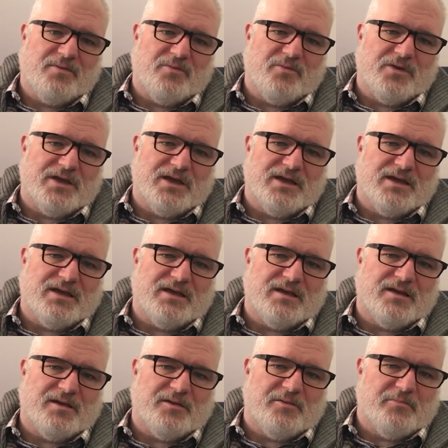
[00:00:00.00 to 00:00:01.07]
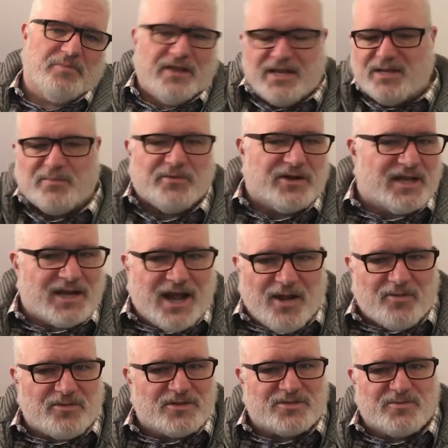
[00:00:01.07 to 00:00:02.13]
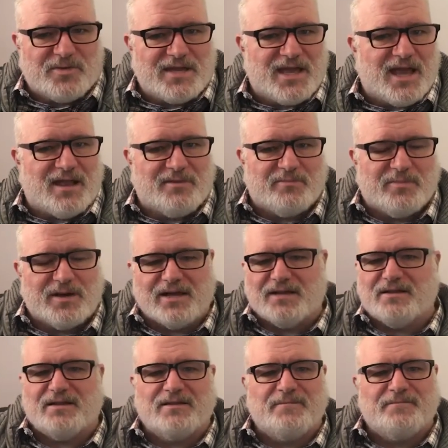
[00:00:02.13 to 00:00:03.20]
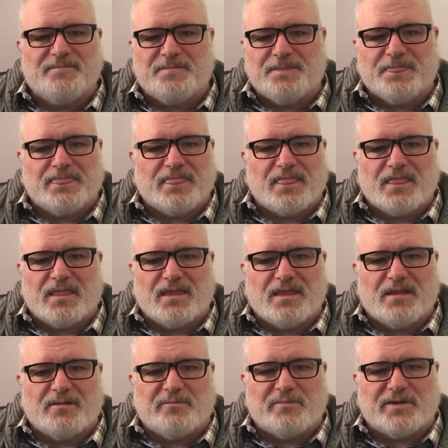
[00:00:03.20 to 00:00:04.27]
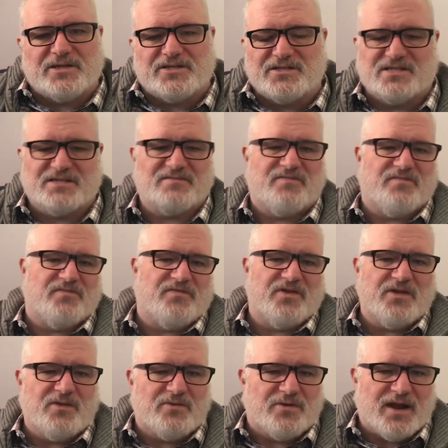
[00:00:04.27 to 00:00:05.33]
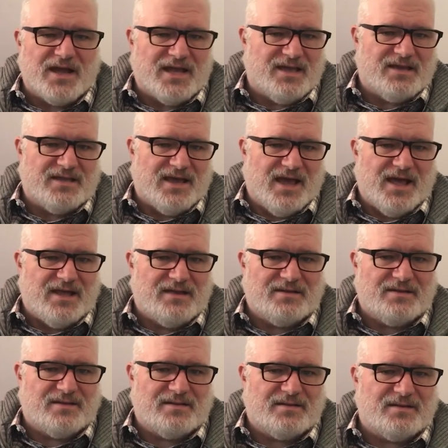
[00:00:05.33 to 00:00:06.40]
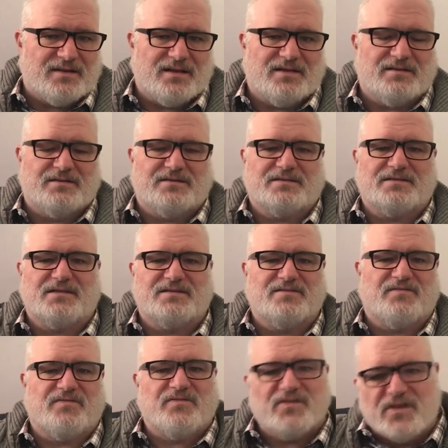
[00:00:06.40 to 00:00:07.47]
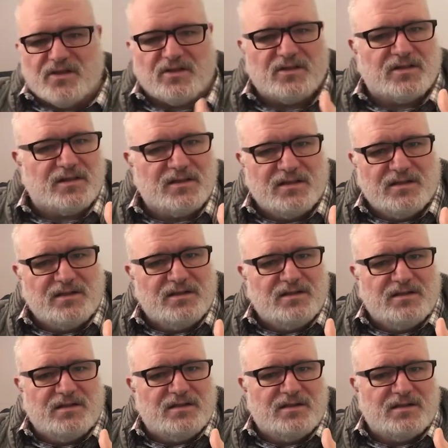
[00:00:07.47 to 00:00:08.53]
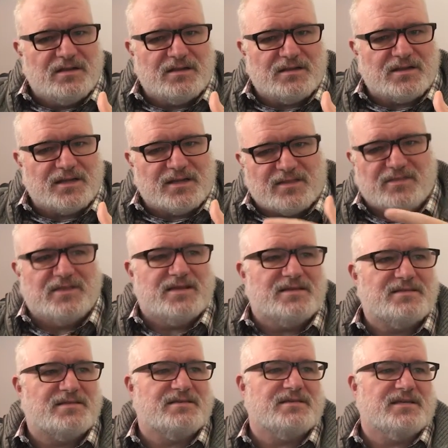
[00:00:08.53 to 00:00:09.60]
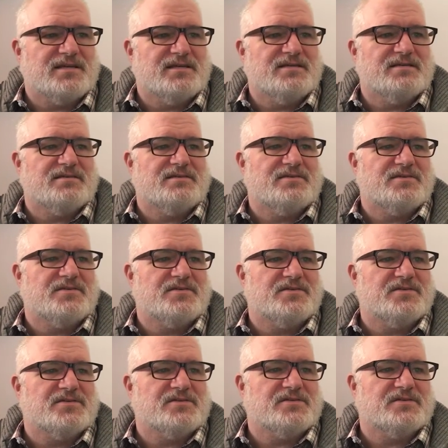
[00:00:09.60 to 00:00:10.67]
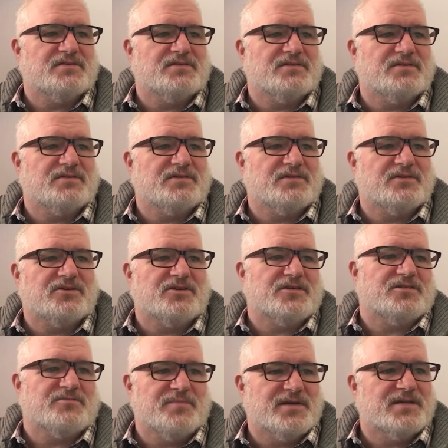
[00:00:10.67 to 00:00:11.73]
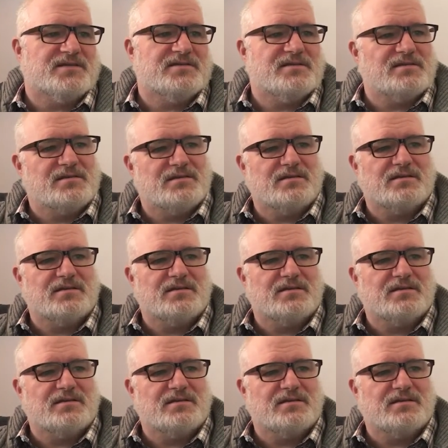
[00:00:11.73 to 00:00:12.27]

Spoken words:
We plan to bring it out this weekend, but it just doesn't feel right yet. It just doesn't feel like this is Christmas.